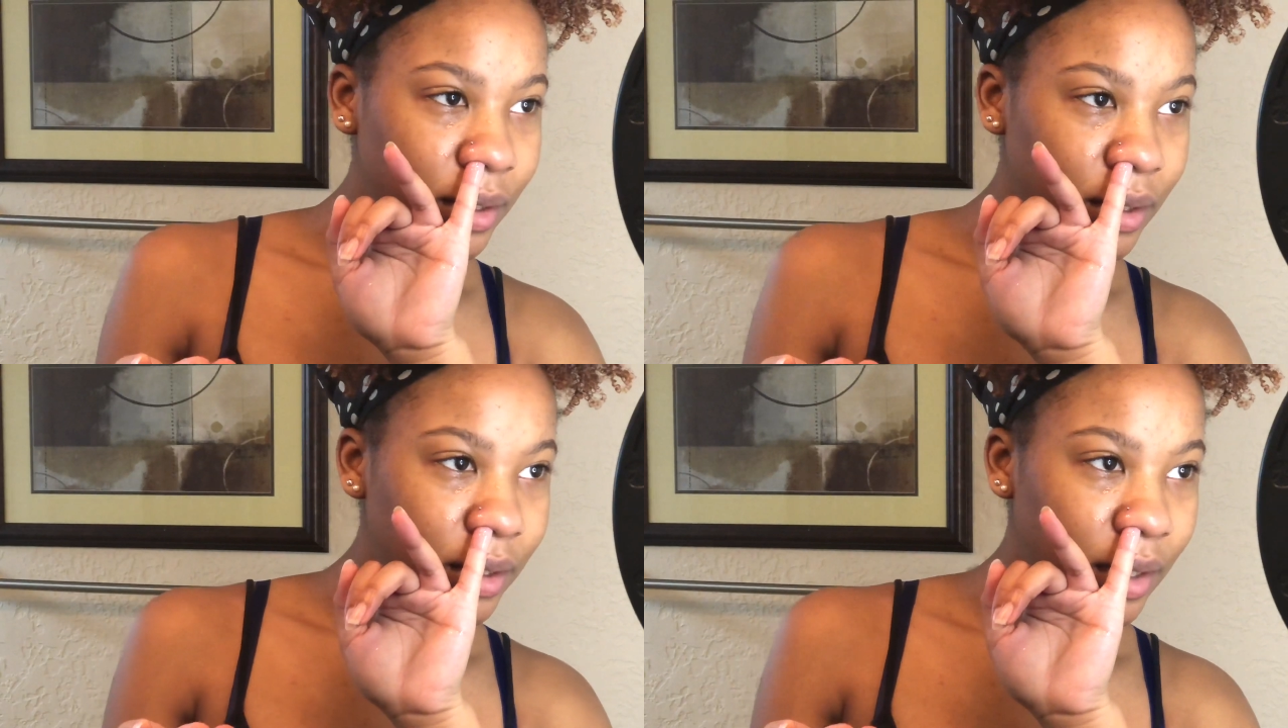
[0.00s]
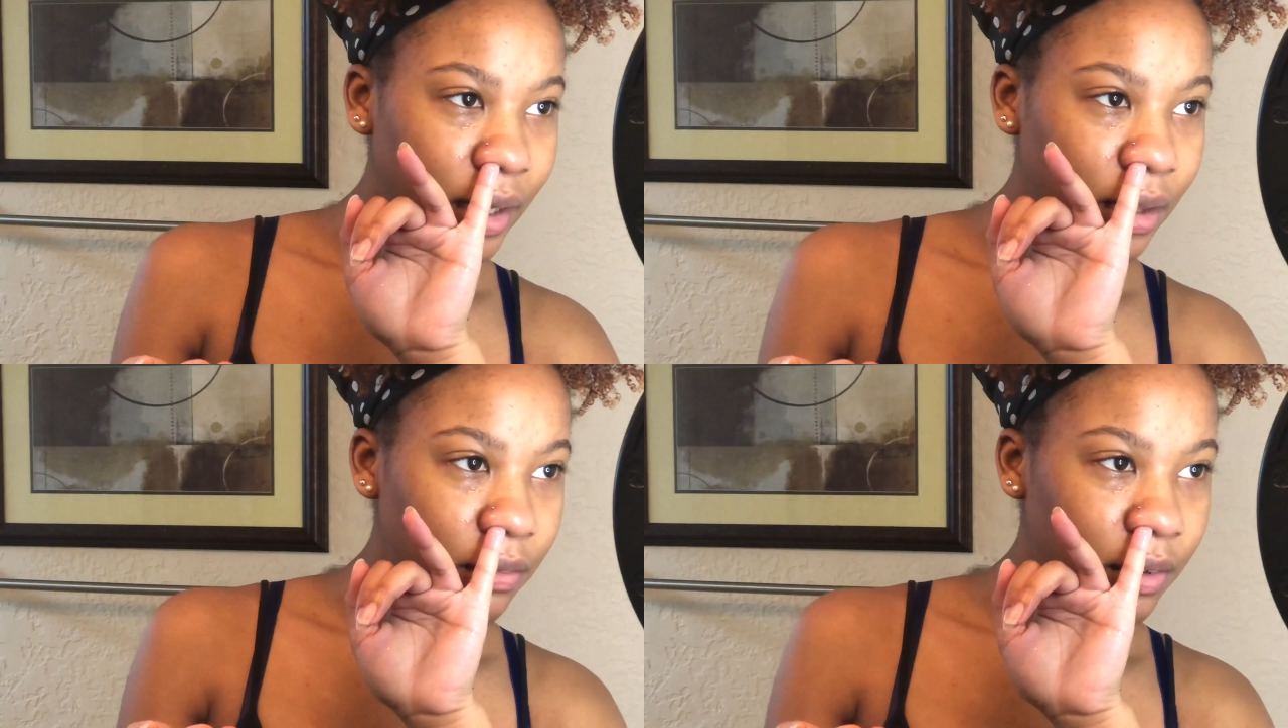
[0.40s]
yeah, I
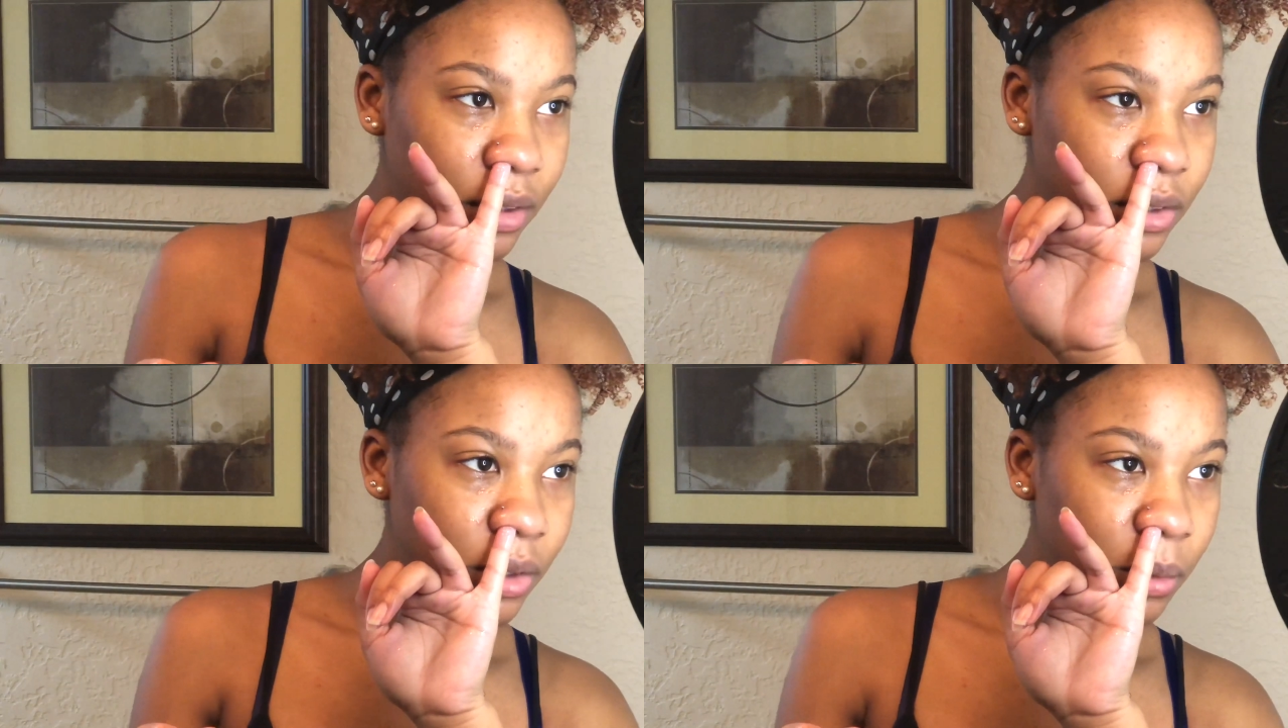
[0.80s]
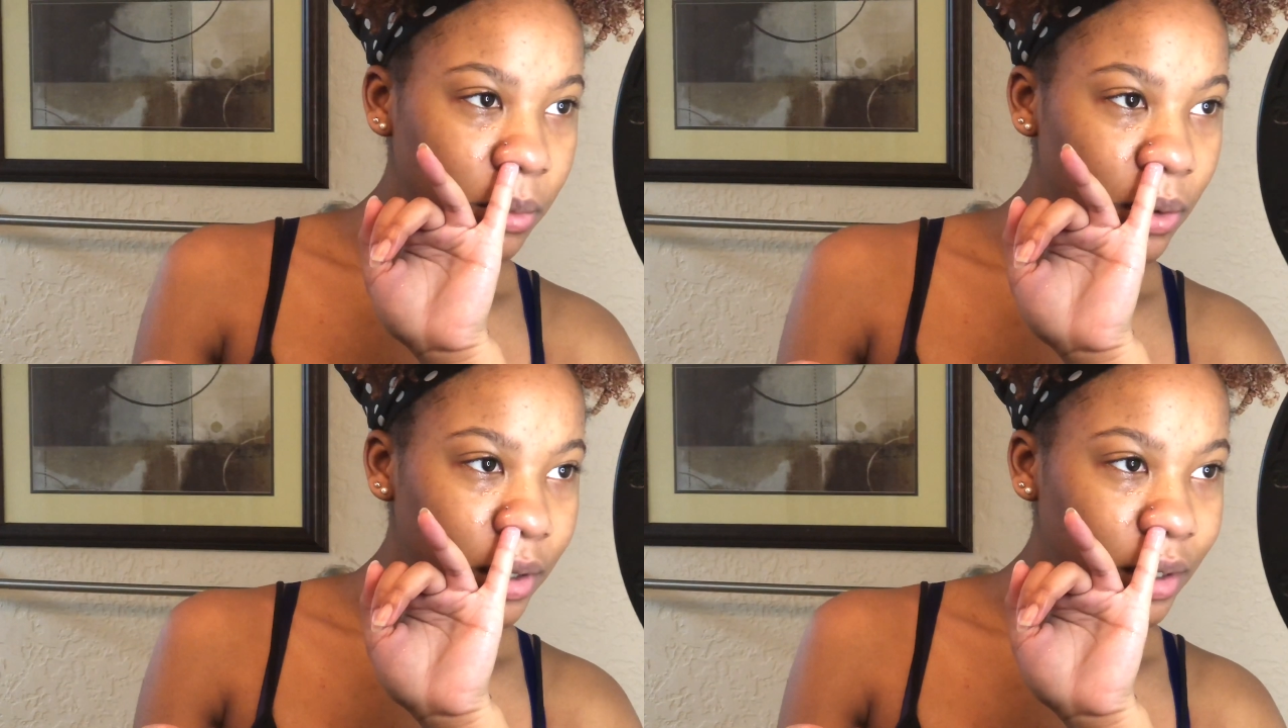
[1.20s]
can feel the soap
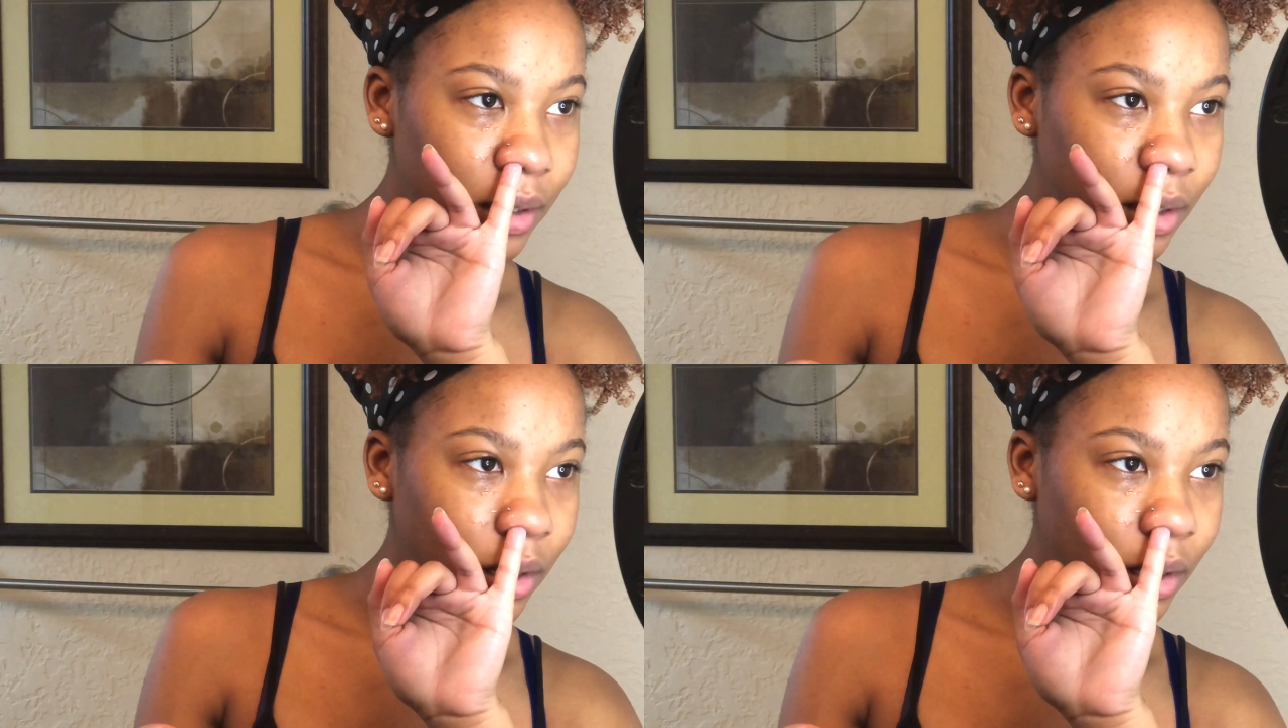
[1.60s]
going in there